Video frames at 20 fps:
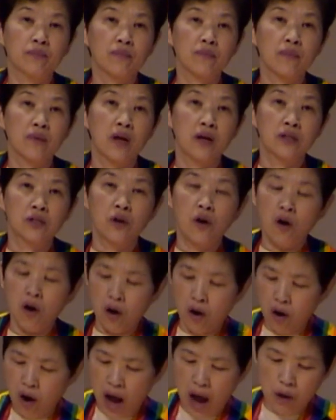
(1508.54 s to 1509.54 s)

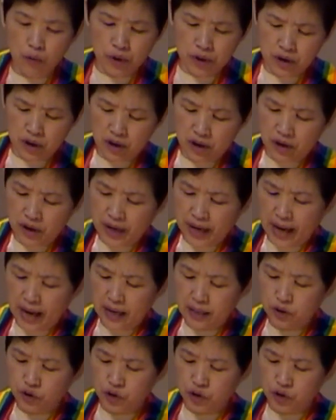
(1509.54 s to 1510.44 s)
So I want to look at